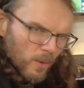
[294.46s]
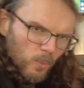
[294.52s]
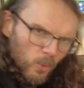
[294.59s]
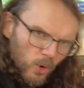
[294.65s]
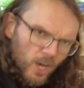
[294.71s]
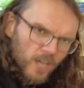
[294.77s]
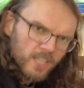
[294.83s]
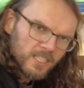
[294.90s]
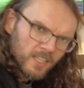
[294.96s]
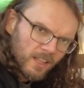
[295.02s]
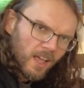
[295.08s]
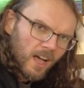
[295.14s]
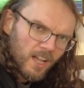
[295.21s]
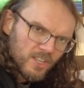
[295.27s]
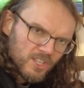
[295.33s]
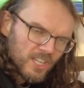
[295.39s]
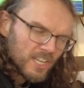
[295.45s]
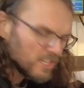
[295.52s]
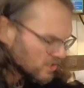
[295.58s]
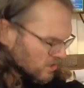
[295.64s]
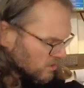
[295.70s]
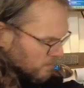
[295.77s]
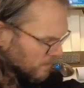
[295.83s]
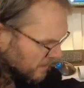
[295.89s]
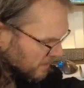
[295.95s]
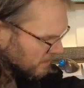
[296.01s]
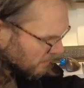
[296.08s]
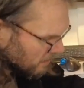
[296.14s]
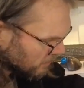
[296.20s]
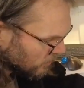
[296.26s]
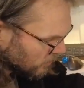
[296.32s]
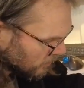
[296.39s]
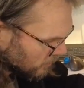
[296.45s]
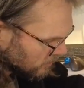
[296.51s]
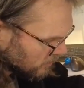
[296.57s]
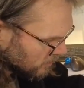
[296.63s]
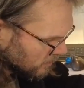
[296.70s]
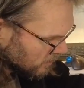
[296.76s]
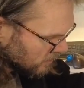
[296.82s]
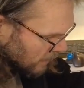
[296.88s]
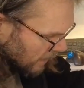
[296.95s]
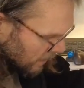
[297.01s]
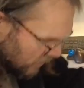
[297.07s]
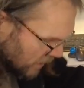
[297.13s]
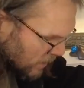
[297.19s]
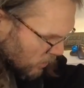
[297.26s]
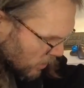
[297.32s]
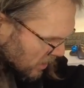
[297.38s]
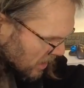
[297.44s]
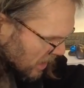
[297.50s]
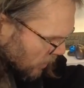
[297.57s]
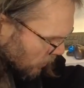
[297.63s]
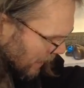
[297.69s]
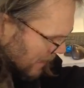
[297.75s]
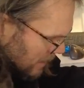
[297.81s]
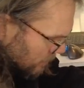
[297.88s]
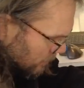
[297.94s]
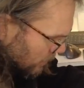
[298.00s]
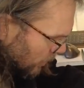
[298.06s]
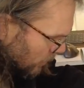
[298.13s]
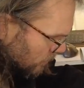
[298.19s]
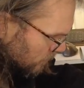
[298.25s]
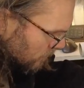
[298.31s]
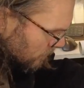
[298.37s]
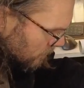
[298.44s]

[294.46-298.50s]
worst large-ish speakers I've ever heard. I think we can equalize them though.